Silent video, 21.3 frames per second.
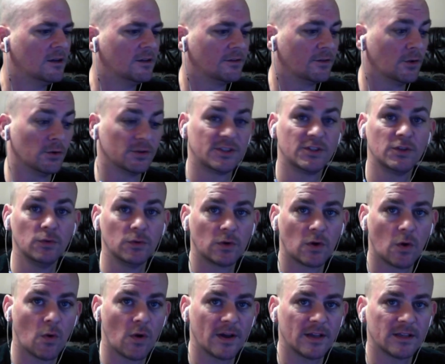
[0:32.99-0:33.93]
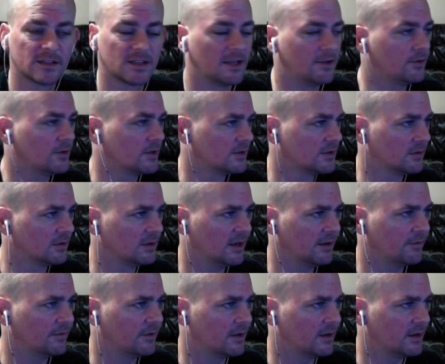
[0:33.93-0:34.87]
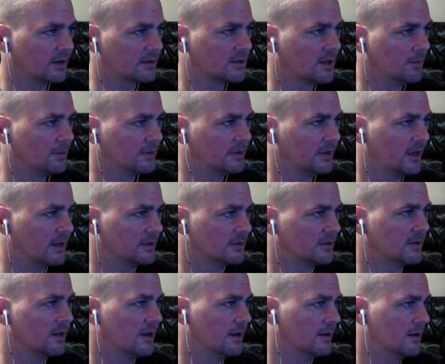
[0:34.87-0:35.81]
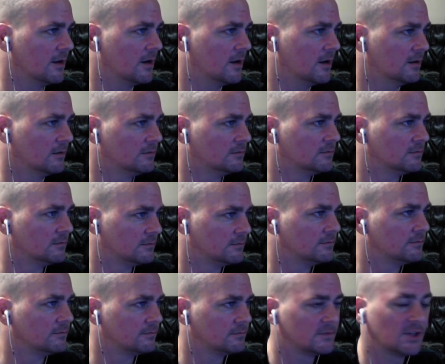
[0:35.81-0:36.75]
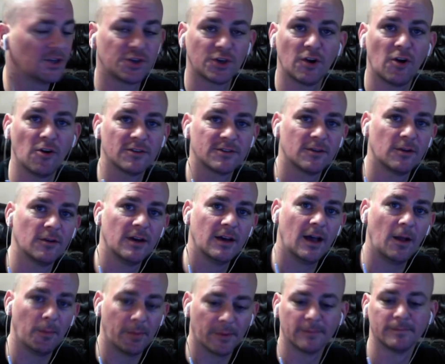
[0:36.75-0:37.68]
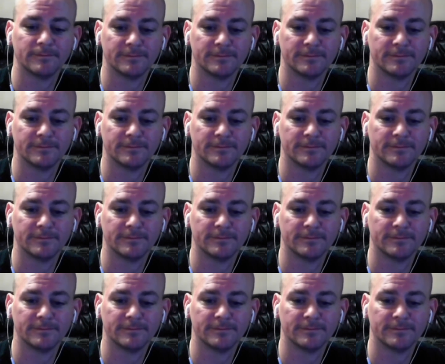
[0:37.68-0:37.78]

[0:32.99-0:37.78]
those soon coins that you can still get for the next couple of days, then this should also help.